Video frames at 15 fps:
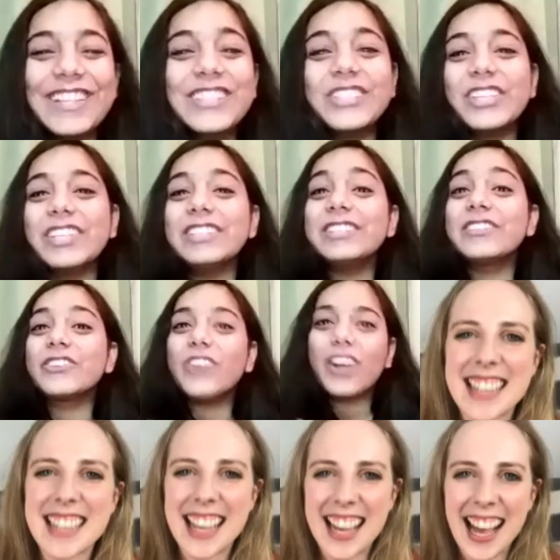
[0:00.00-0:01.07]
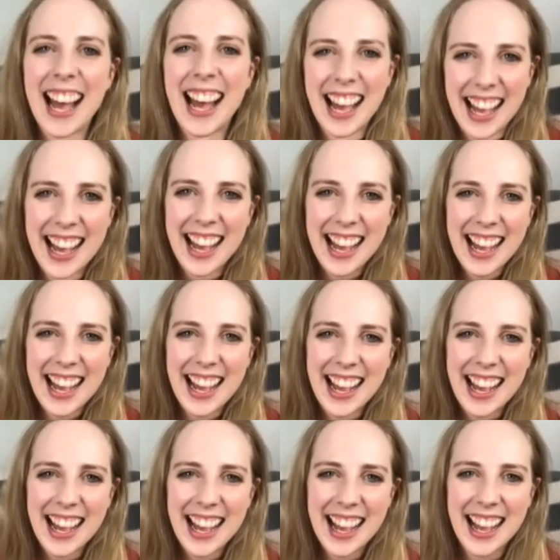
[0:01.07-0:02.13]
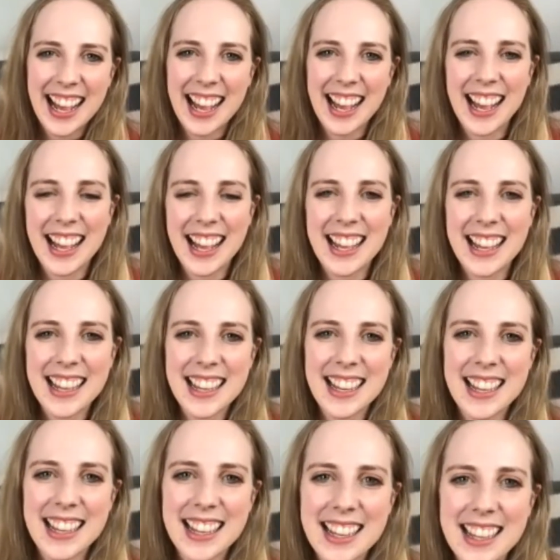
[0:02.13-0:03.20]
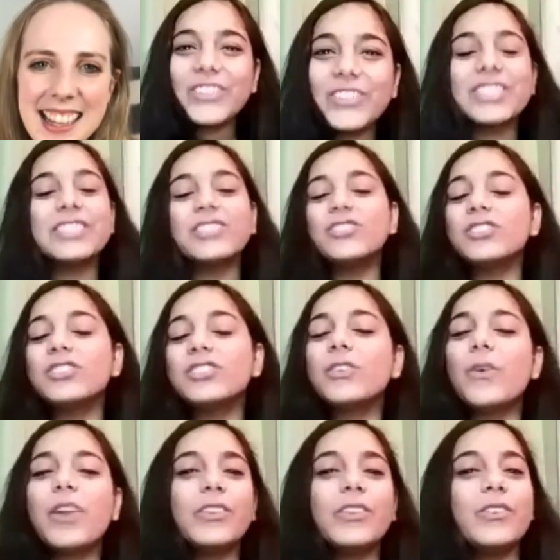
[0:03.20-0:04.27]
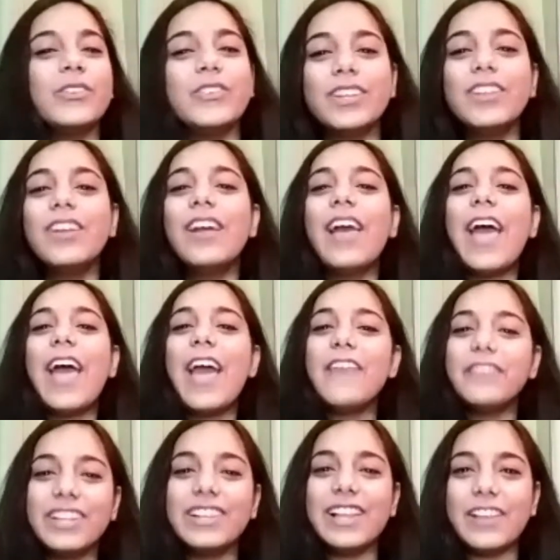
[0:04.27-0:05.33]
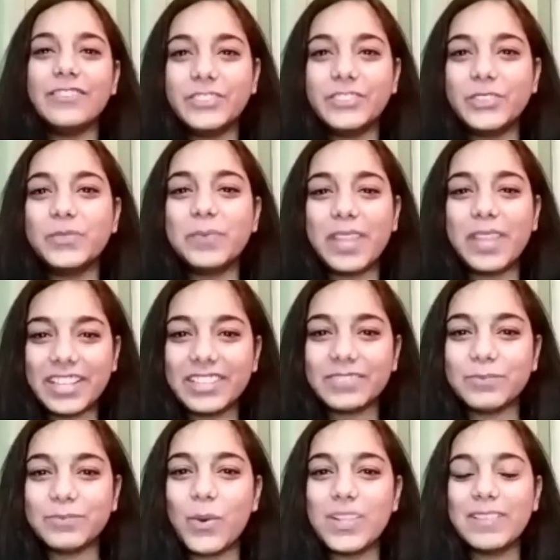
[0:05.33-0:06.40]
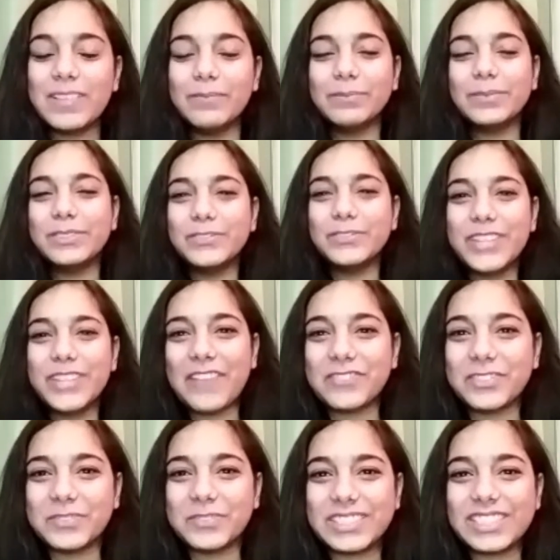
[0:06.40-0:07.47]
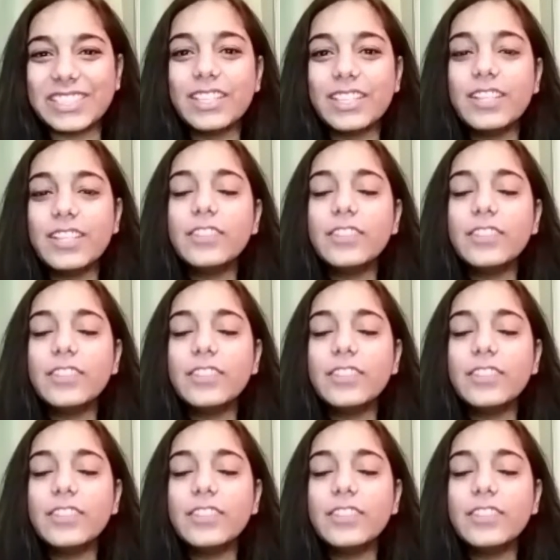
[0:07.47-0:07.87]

She really simplifies everything. She's making videos. She's just going to every level to make it more simple for everybody.